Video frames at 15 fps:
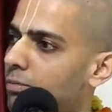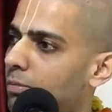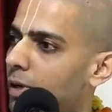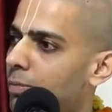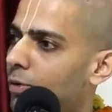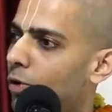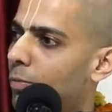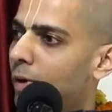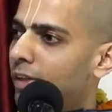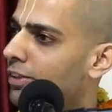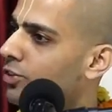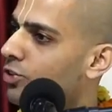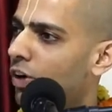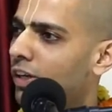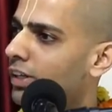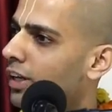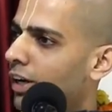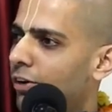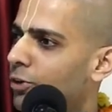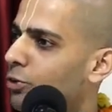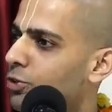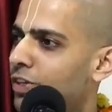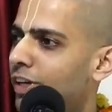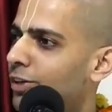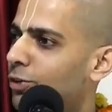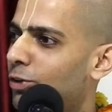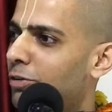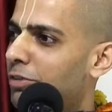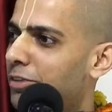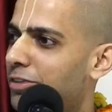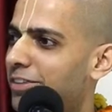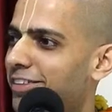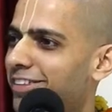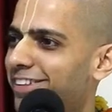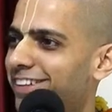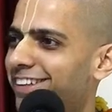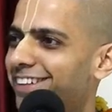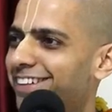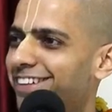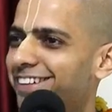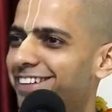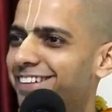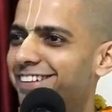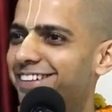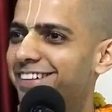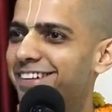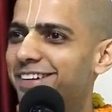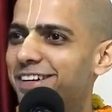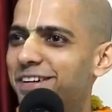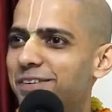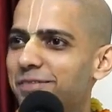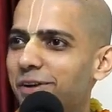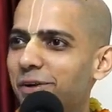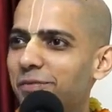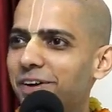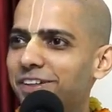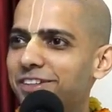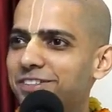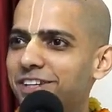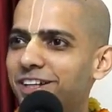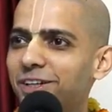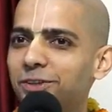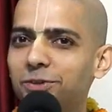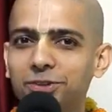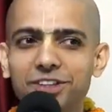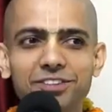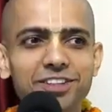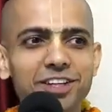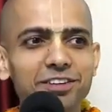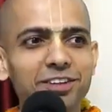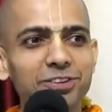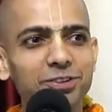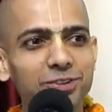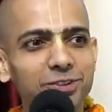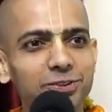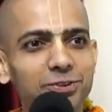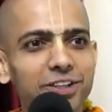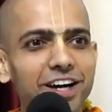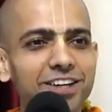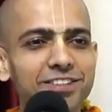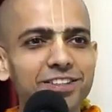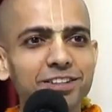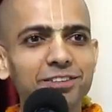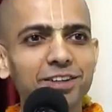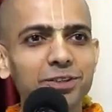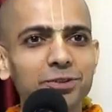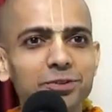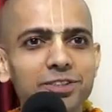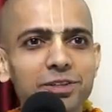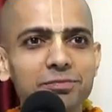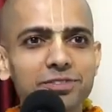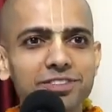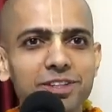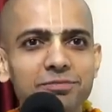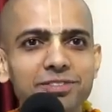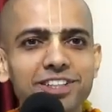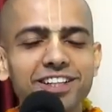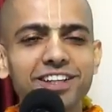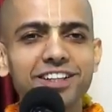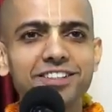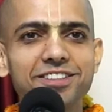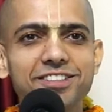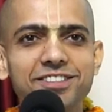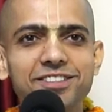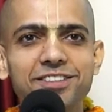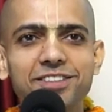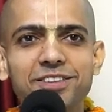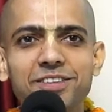But Prabhupada is not allowing to chant always. Prabhupada is telling, do this seva, do that seva, do something else.